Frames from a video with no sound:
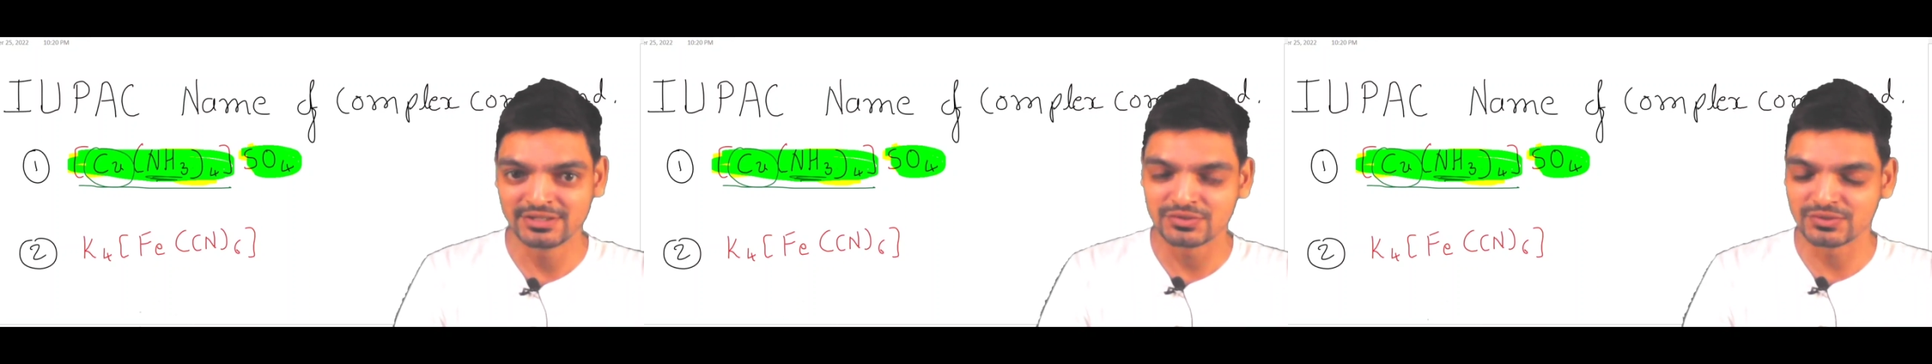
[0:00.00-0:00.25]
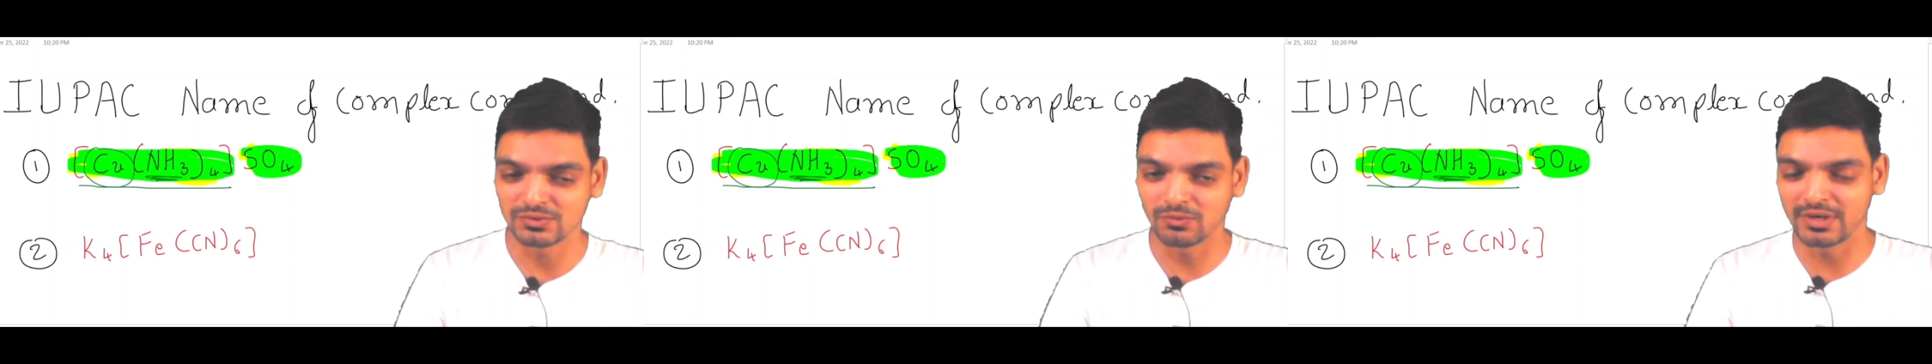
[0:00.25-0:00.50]

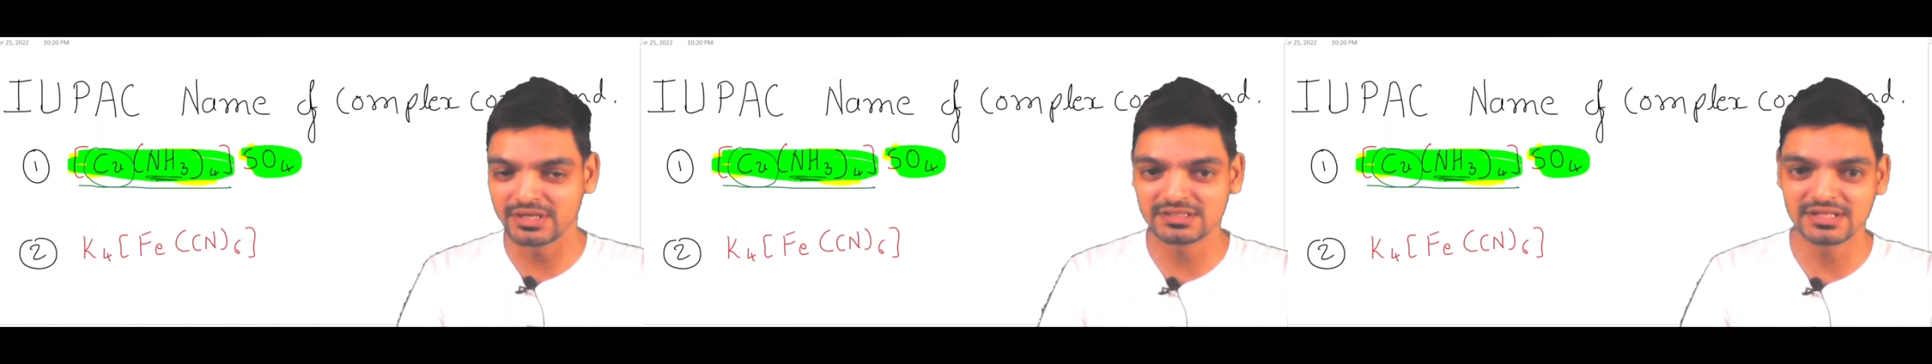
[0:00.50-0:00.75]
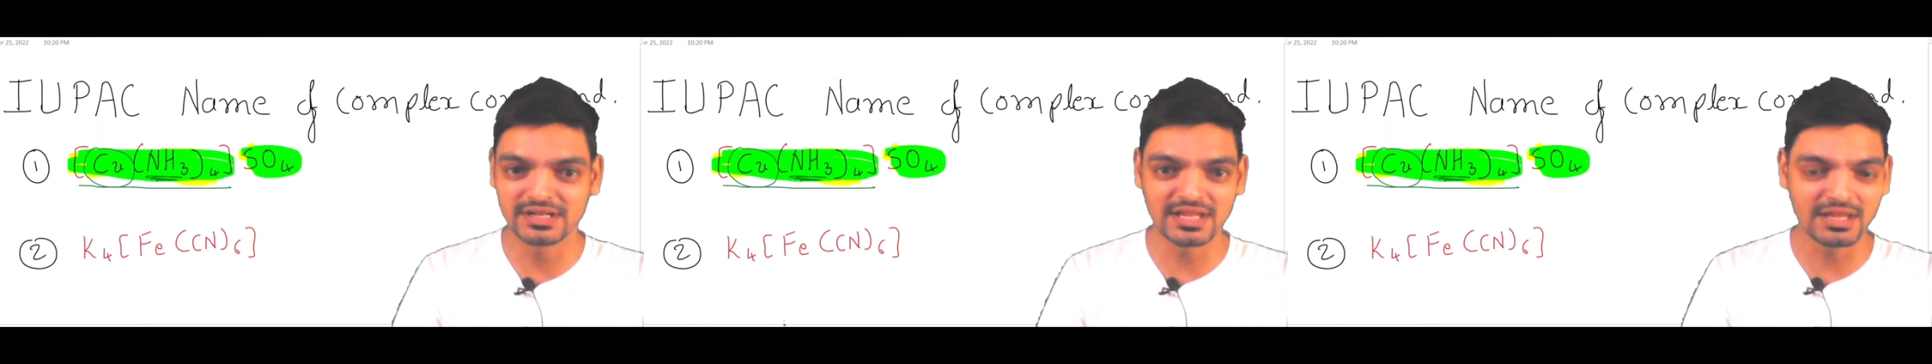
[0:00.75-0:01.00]
So what is
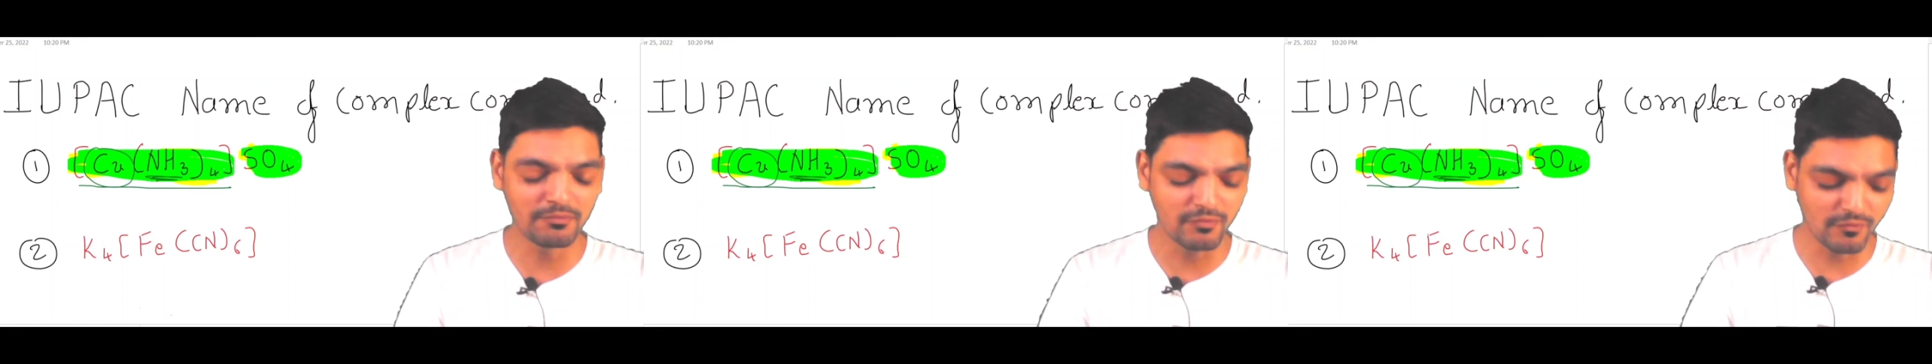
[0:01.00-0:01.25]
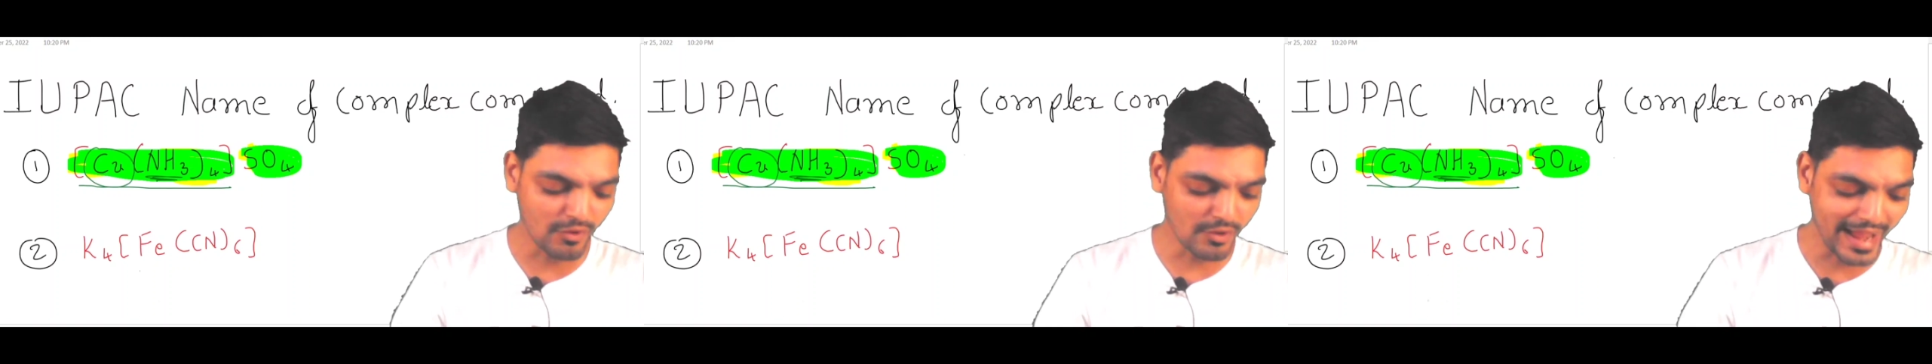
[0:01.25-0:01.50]
the name
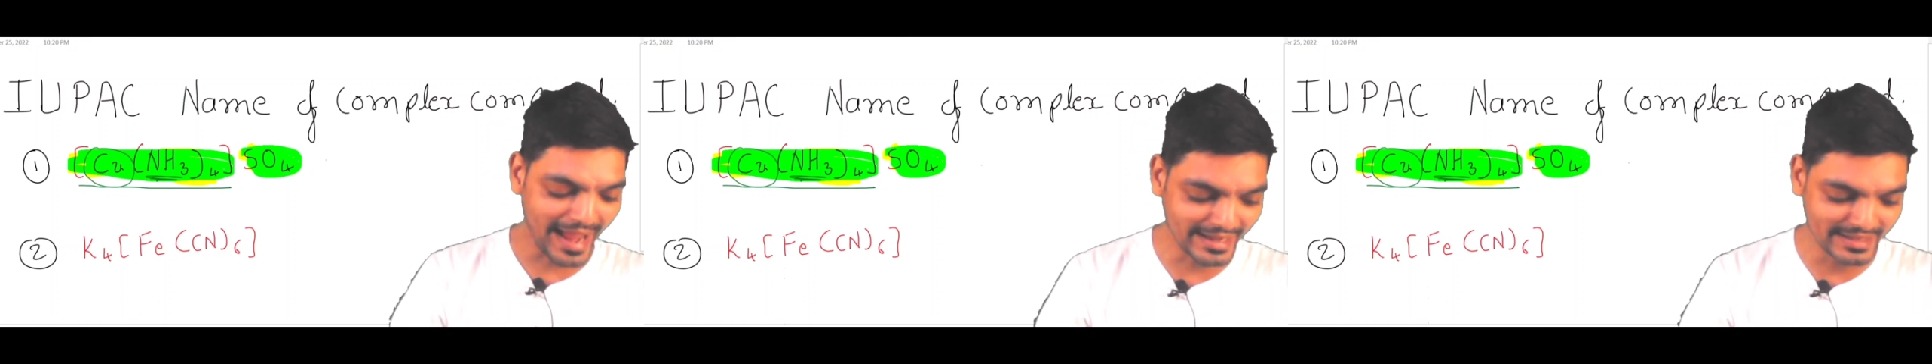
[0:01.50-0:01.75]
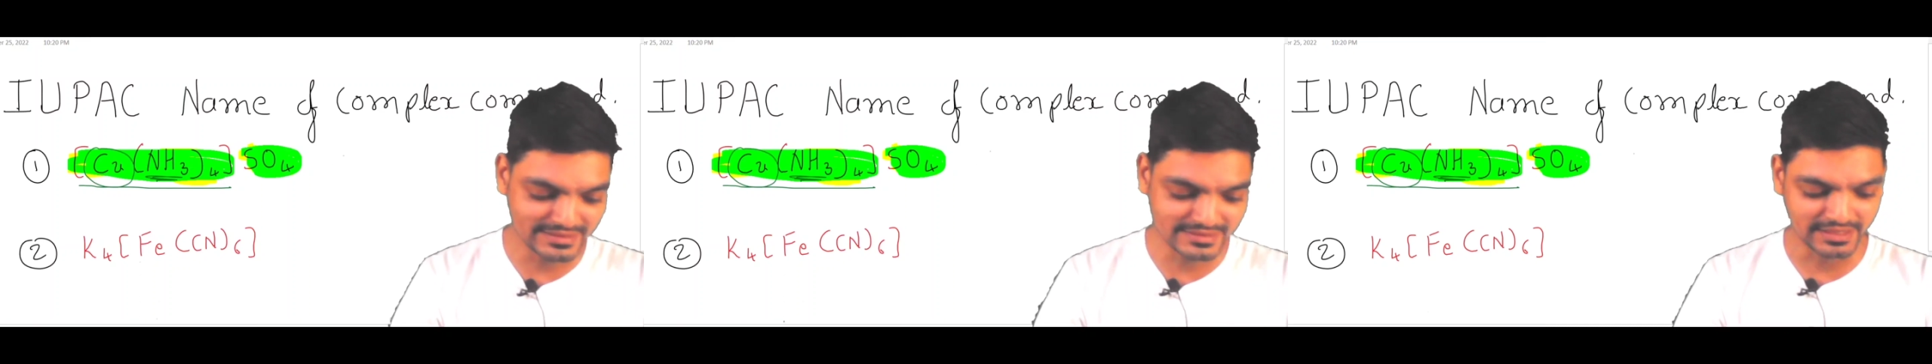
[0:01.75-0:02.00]
for
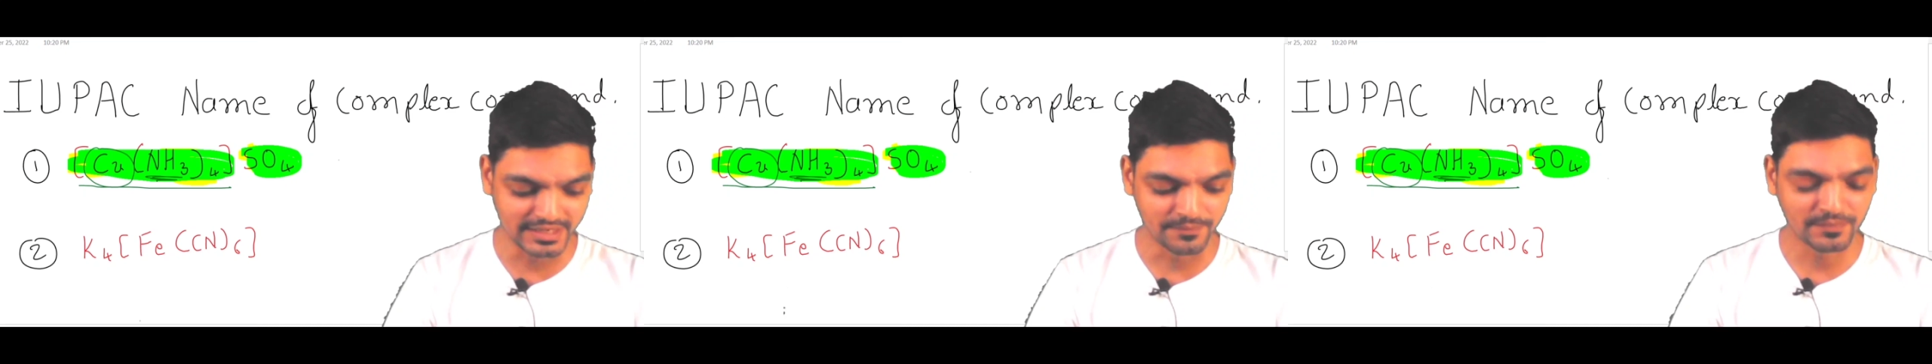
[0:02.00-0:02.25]
NH3?